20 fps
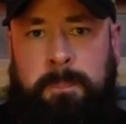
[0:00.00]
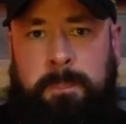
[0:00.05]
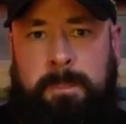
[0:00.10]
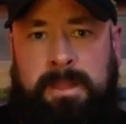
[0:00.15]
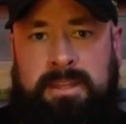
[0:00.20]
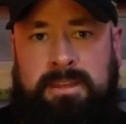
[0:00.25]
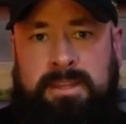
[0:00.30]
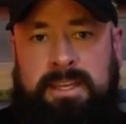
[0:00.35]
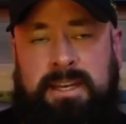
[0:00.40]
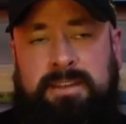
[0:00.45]

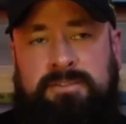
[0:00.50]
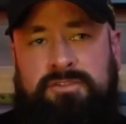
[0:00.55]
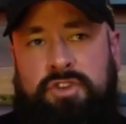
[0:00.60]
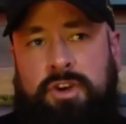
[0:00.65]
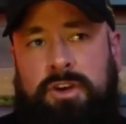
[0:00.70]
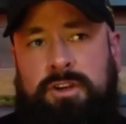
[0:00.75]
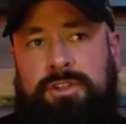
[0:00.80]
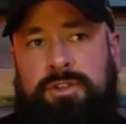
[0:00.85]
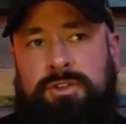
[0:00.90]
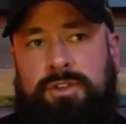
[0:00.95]
And then I
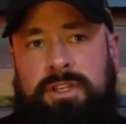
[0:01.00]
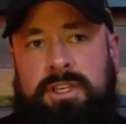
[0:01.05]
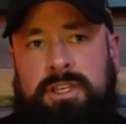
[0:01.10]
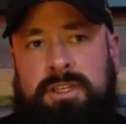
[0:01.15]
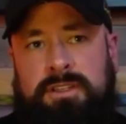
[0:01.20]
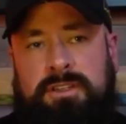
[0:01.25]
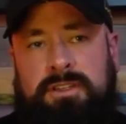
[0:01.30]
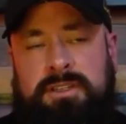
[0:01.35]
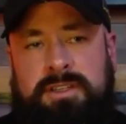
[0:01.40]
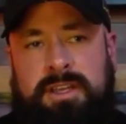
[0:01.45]
started
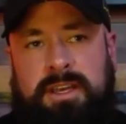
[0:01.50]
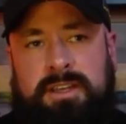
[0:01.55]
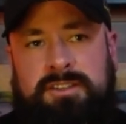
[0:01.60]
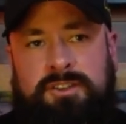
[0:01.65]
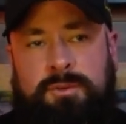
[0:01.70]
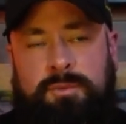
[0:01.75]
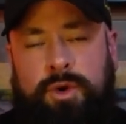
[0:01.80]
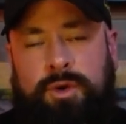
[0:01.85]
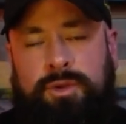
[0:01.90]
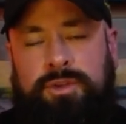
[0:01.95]
looking at the
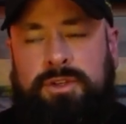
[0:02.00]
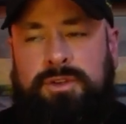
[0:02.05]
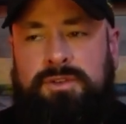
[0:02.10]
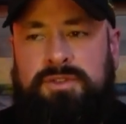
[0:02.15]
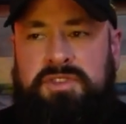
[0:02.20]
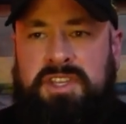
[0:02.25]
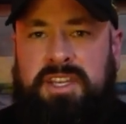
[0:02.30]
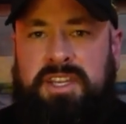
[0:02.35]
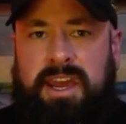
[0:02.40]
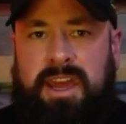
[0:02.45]

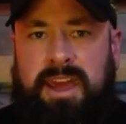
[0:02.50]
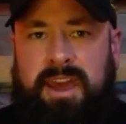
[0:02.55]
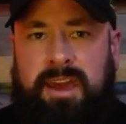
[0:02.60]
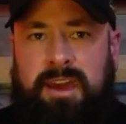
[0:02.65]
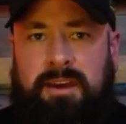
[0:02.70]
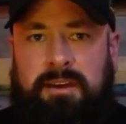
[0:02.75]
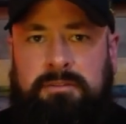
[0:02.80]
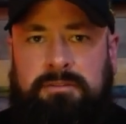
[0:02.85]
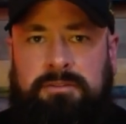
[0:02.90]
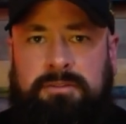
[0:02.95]
testimonials that I
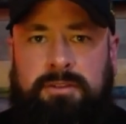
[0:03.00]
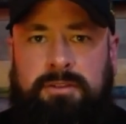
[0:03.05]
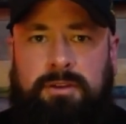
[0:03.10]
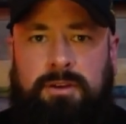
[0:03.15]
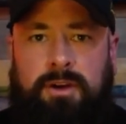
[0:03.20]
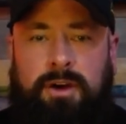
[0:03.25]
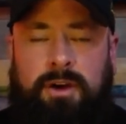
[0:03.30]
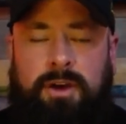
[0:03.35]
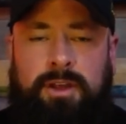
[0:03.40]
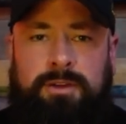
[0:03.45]
have
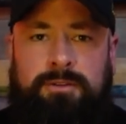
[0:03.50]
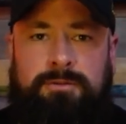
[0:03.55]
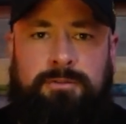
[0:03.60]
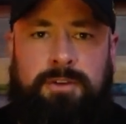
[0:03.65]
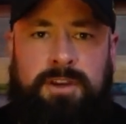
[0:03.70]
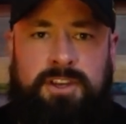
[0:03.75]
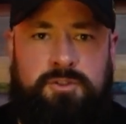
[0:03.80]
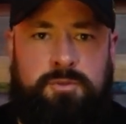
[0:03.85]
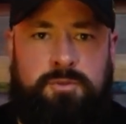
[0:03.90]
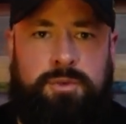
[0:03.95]
on
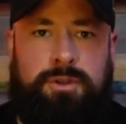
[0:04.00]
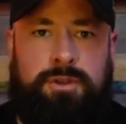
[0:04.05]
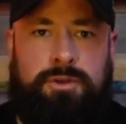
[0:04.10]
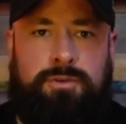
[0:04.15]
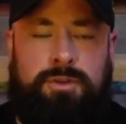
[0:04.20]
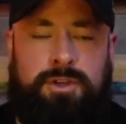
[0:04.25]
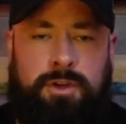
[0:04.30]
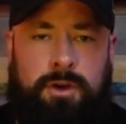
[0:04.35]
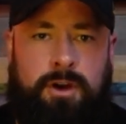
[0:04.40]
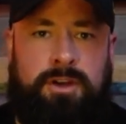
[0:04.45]
Facebook
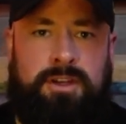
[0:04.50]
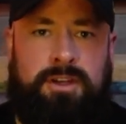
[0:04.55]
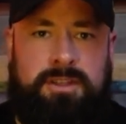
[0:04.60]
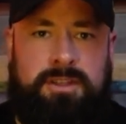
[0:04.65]
regarding